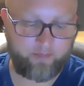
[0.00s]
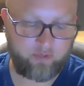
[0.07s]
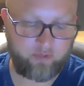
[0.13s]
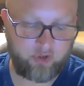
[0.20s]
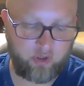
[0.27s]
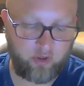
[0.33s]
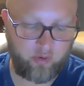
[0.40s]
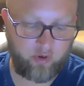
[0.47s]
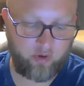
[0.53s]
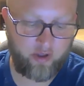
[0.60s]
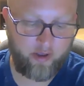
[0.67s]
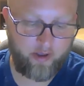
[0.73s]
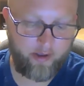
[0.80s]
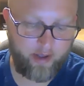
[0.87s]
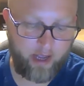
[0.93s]
So
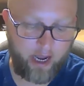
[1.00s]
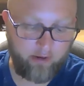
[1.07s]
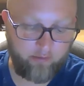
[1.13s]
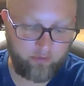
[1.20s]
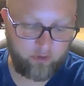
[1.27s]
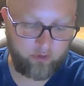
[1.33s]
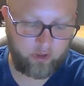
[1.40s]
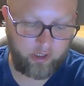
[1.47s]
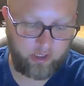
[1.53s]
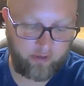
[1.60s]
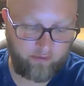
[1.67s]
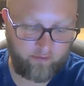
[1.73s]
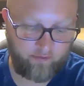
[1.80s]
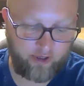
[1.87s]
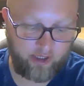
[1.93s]
I
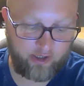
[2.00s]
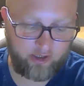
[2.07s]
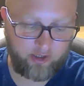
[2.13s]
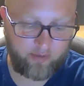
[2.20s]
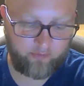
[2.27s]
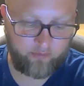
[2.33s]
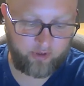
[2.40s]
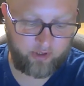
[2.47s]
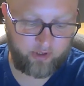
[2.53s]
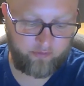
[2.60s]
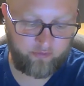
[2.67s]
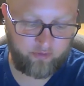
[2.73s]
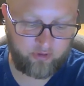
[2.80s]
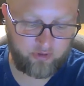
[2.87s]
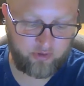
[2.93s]
really find comfort
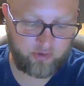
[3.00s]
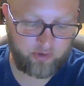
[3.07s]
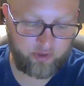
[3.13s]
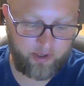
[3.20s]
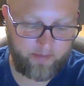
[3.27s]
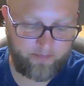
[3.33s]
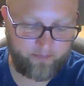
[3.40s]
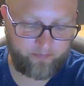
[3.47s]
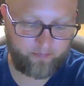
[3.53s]
in verse 3.